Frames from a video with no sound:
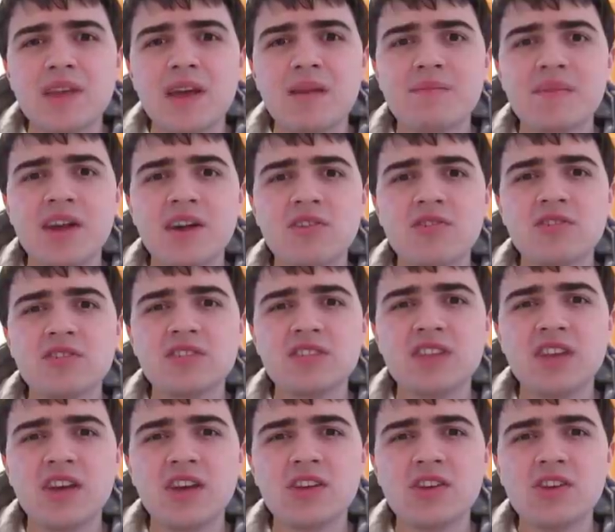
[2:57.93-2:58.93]
I'm not going to
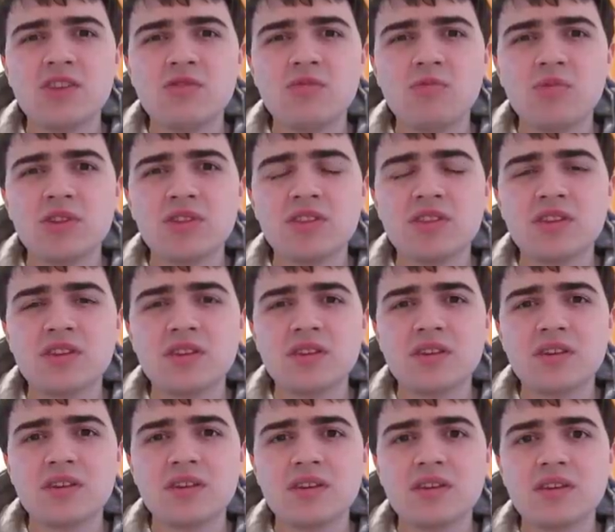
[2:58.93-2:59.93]
tell you what the
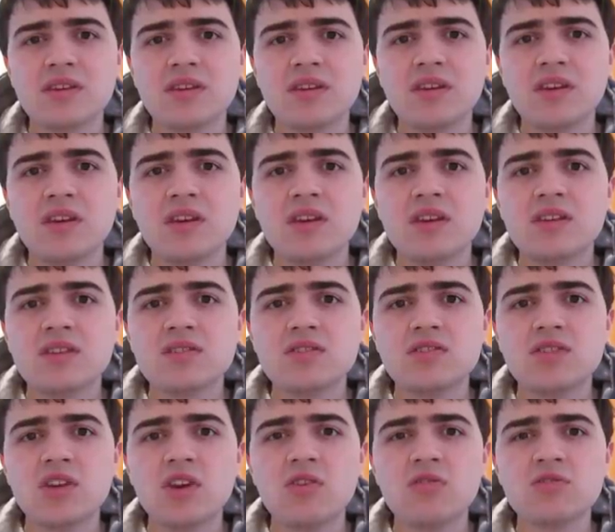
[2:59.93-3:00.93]

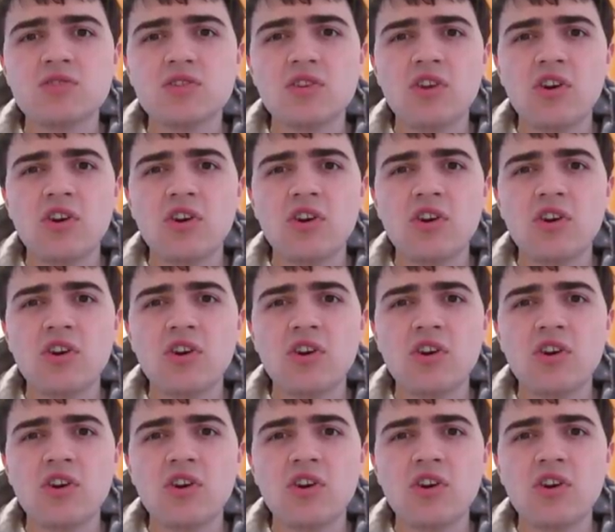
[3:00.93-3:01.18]
zones